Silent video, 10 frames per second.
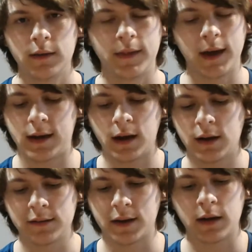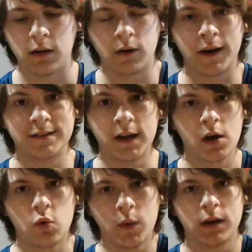that guy like
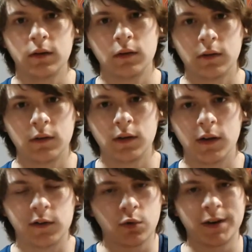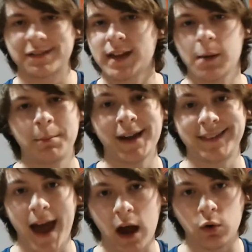Isaiah Wynn is going to stop him at
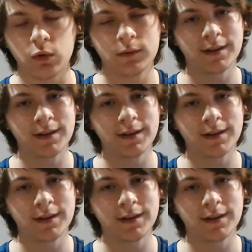tackle.